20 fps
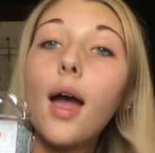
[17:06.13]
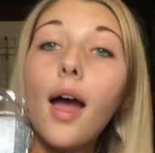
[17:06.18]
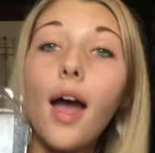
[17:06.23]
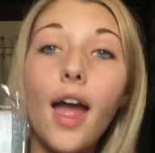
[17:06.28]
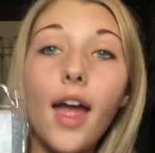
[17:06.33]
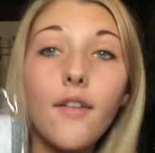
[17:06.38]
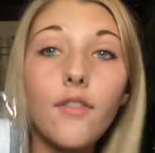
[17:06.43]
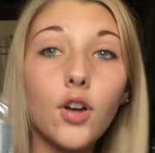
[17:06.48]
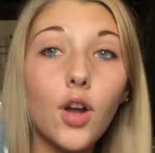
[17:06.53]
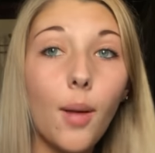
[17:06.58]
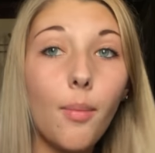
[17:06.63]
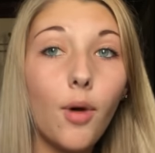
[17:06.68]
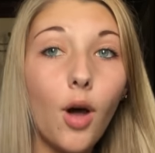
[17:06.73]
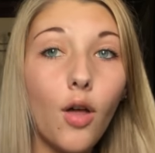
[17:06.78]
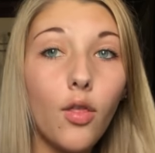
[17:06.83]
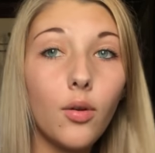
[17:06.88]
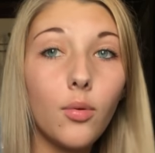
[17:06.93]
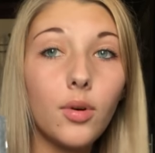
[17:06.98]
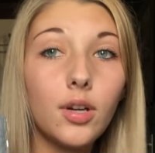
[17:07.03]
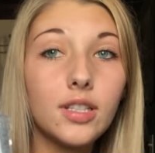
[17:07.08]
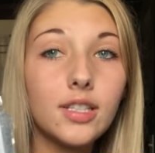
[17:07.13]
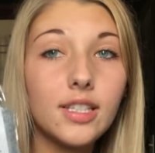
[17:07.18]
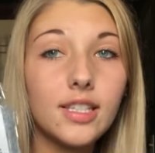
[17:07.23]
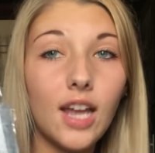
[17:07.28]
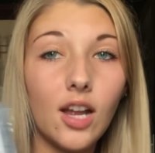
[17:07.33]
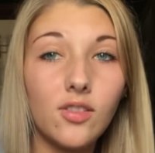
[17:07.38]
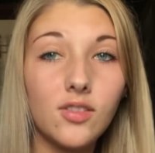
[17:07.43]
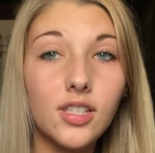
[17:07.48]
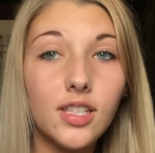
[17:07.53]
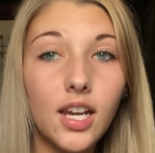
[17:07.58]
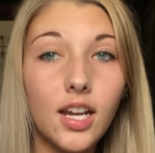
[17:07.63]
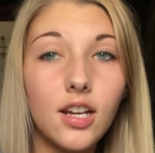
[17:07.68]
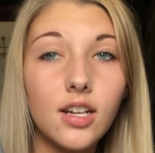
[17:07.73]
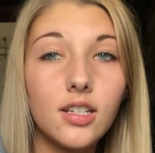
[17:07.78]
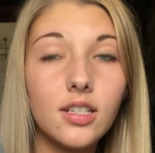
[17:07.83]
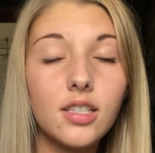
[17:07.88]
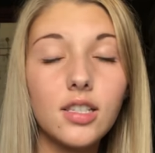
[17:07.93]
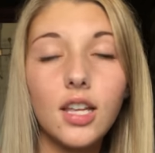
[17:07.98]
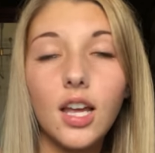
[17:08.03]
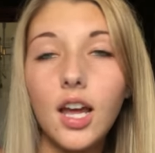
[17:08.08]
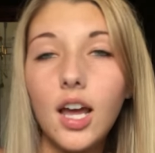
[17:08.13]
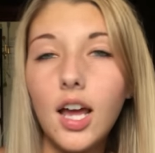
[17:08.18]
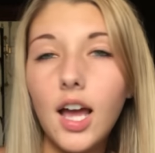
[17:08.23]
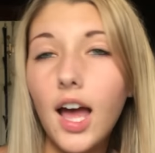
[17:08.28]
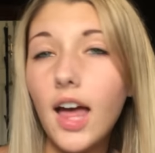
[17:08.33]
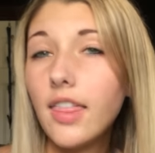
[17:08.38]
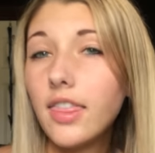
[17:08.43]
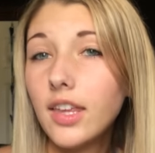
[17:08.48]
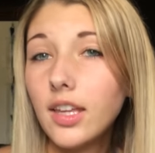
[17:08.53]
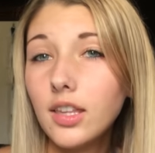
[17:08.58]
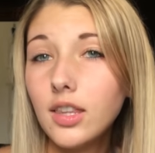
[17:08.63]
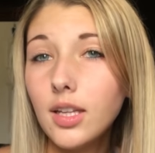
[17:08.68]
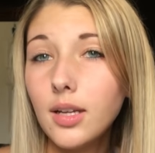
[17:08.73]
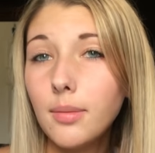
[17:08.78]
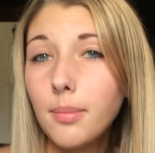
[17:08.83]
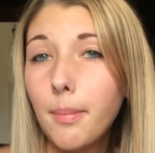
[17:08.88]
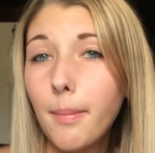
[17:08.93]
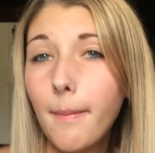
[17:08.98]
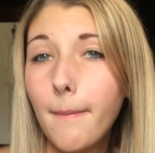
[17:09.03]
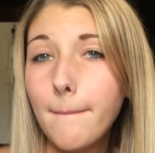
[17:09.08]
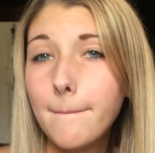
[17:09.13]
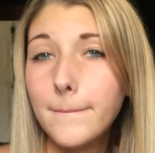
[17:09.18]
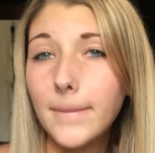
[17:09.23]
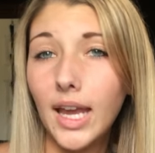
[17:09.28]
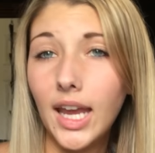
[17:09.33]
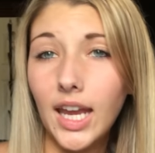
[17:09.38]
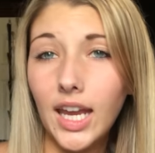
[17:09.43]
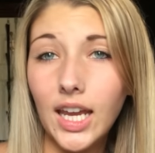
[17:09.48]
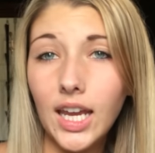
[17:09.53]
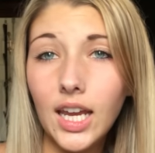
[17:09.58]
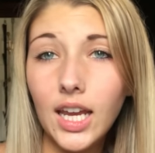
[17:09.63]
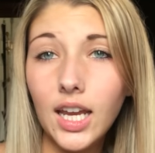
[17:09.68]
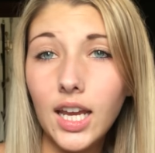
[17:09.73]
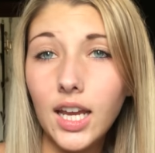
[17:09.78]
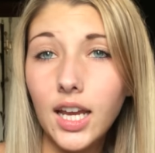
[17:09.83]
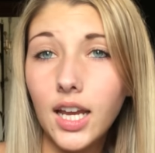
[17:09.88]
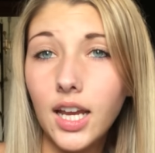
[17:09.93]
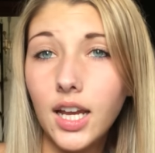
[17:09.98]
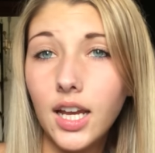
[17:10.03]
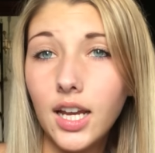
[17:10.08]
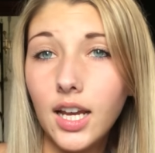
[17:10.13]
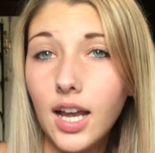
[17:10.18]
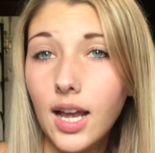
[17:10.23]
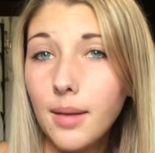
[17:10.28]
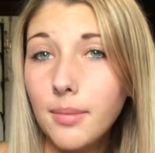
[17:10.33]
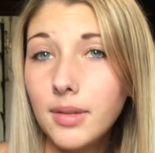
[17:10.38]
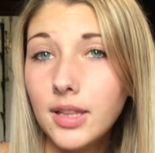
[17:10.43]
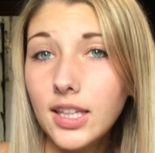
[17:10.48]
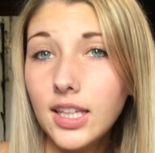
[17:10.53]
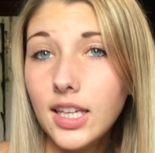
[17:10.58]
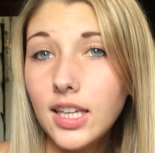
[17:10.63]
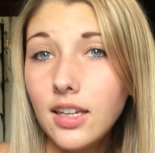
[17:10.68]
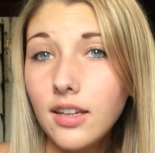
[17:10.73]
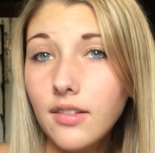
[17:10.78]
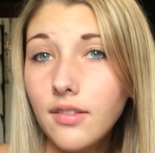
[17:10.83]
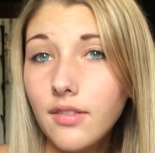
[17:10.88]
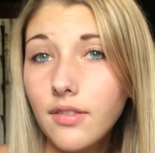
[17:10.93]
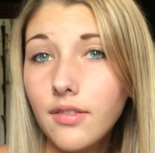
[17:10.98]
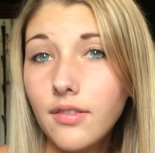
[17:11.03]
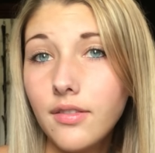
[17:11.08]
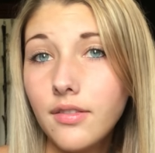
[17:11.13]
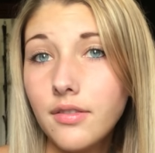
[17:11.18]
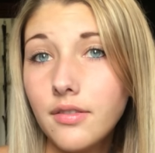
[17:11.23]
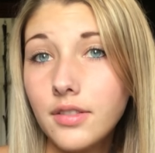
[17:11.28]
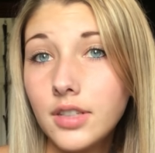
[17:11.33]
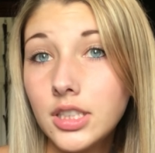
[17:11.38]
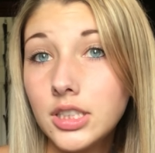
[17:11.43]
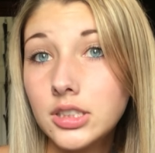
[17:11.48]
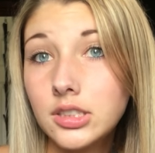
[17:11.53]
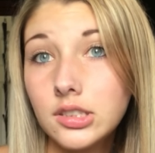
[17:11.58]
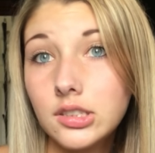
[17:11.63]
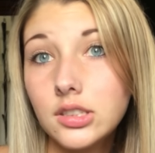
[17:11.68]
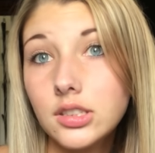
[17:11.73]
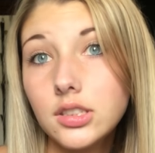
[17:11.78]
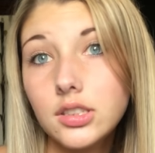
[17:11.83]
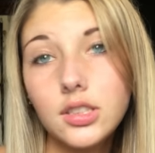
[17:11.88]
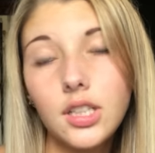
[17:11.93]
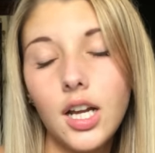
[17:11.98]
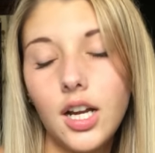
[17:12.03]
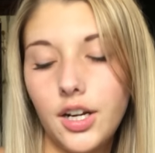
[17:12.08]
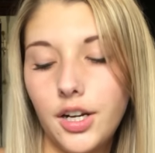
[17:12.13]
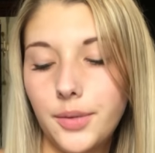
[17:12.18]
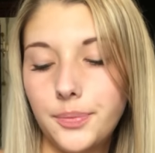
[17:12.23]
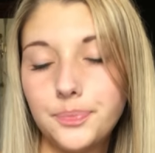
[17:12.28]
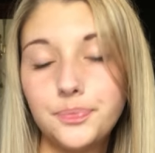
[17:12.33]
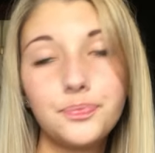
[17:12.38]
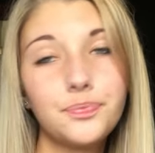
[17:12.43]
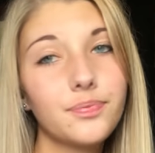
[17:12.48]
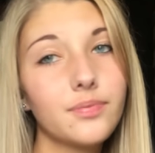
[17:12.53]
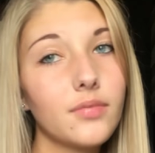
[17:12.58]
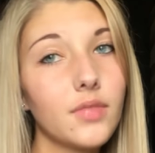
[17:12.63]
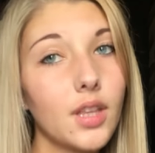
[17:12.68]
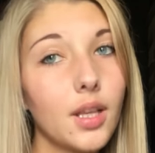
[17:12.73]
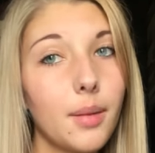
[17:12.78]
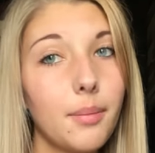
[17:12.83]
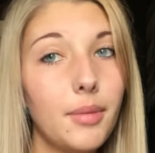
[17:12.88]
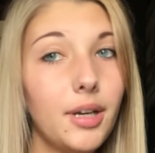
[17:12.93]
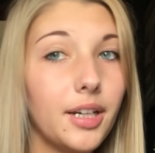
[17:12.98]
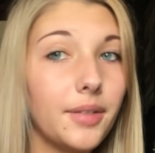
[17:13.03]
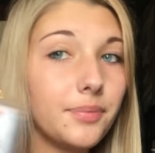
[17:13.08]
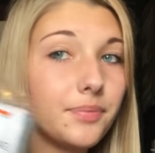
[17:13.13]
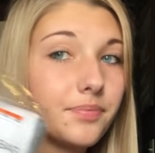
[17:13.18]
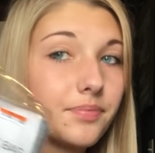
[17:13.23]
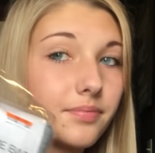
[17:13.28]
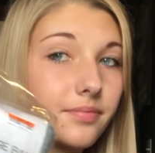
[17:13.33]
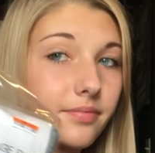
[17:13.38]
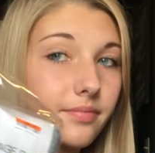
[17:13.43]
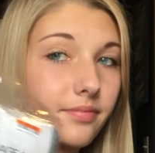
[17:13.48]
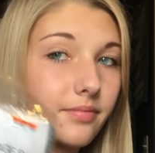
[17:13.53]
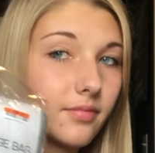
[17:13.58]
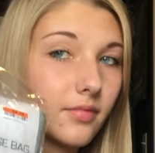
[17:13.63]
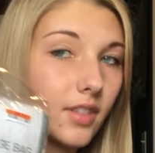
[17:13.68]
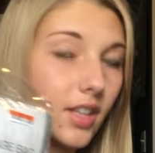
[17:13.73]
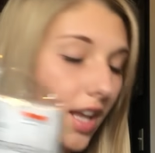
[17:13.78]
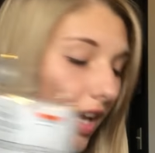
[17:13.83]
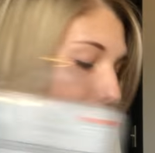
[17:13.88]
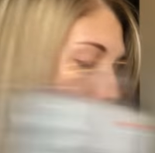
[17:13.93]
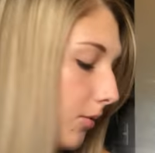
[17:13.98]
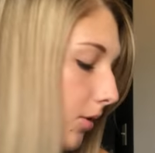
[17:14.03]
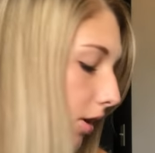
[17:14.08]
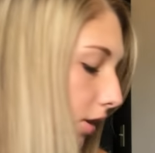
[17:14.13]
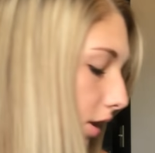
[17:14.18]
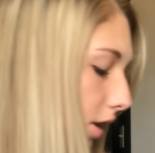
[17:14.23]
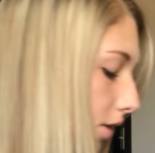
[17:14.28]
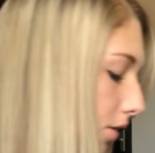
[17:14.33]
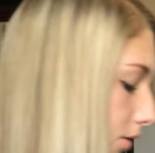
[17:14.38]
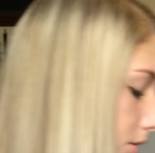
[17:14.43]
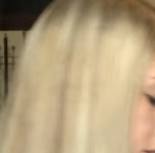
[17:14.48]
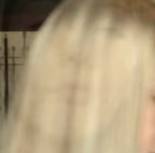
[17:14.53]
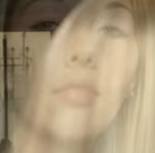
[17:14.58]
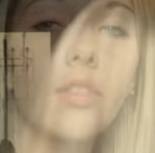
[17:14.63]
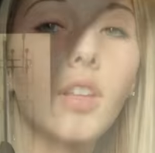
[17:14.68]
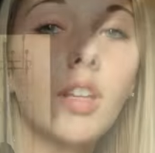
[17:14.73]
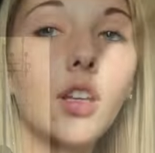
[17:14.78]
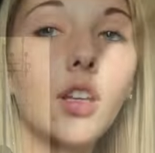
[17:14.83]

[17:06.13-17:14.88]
I have a couple other ones downstairs. I think they're pink, I believe. I don't know. But I have one of those.